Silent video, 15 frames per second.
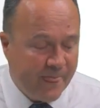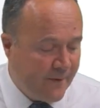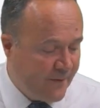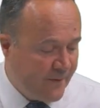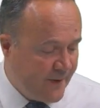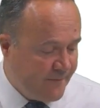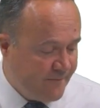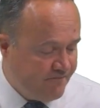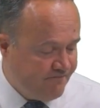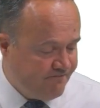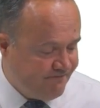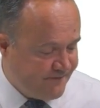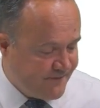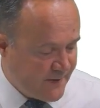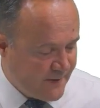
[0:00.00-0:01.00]
Okay.
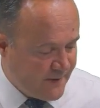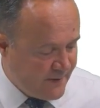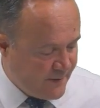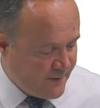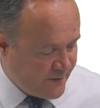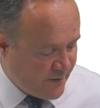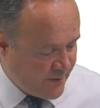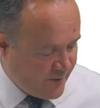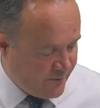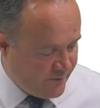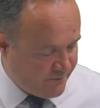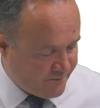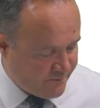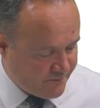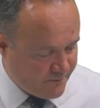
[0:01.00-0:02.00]
So
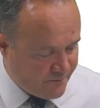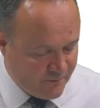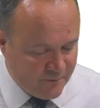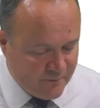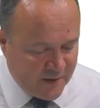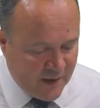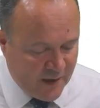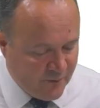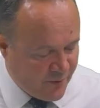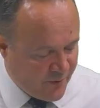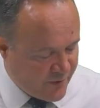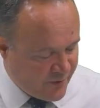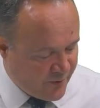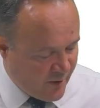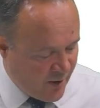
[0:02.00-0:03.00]
again, we
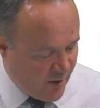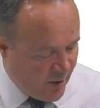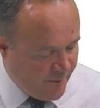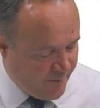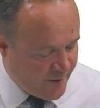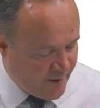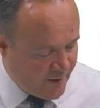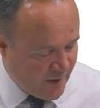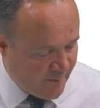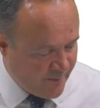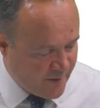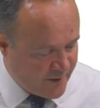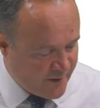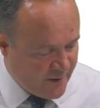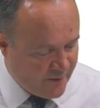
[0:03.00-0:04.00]
can do our opening
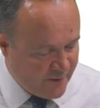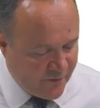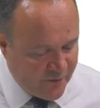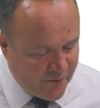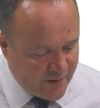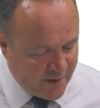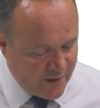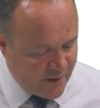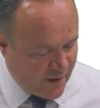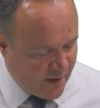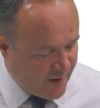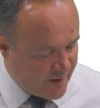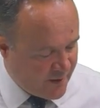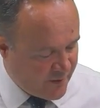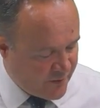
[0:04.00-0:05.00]
liability,
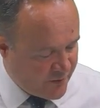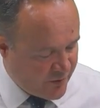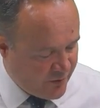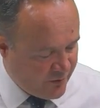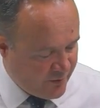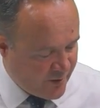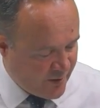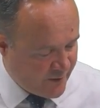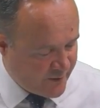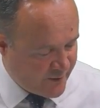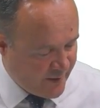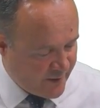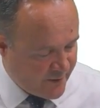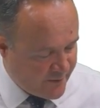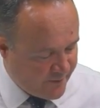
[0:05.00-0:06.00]

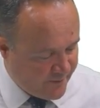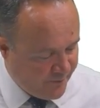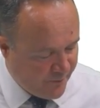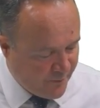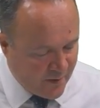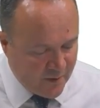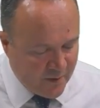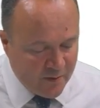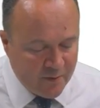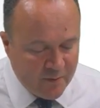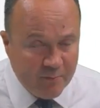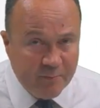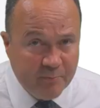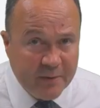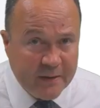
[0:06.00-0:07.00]
39,296,
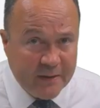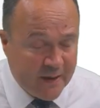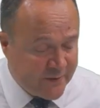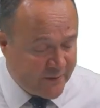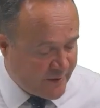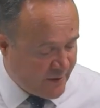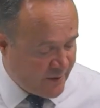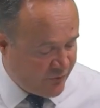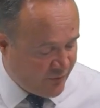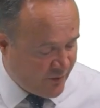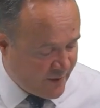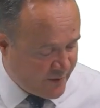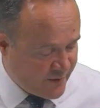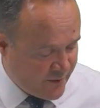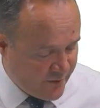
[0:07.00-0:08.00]
plus
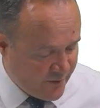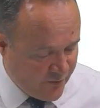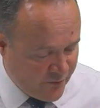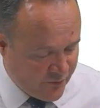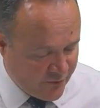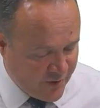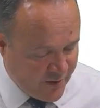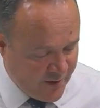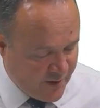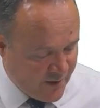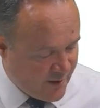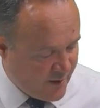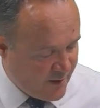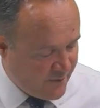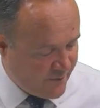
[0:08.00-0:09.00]
interest,
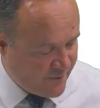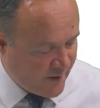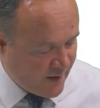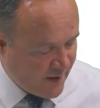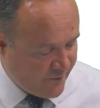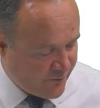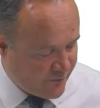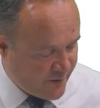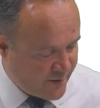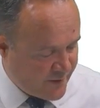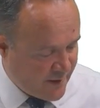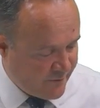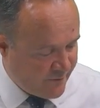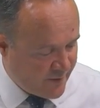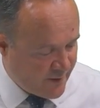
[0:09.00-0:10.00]

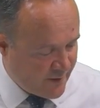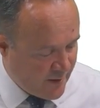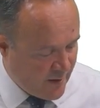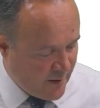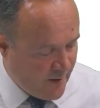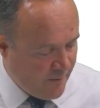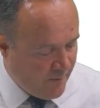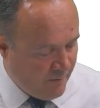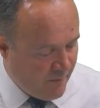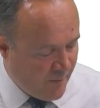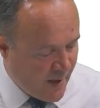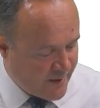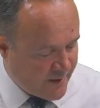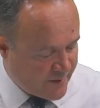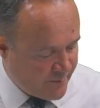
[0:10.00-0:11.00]
3,537,
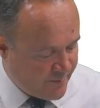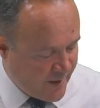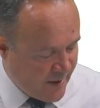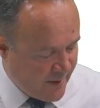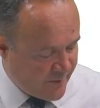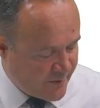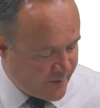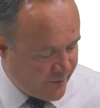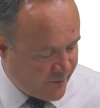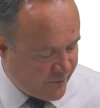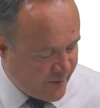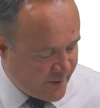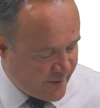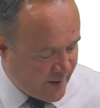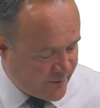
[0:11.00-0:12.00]
minus the payment of
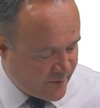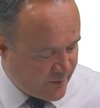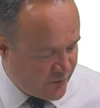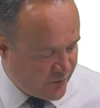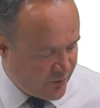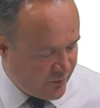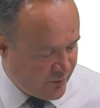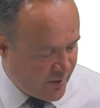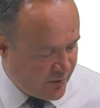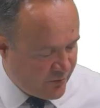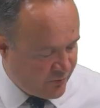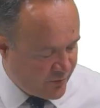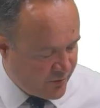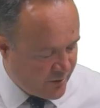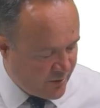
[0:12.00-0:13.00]

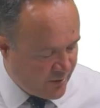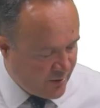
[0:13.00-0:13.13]
3,200.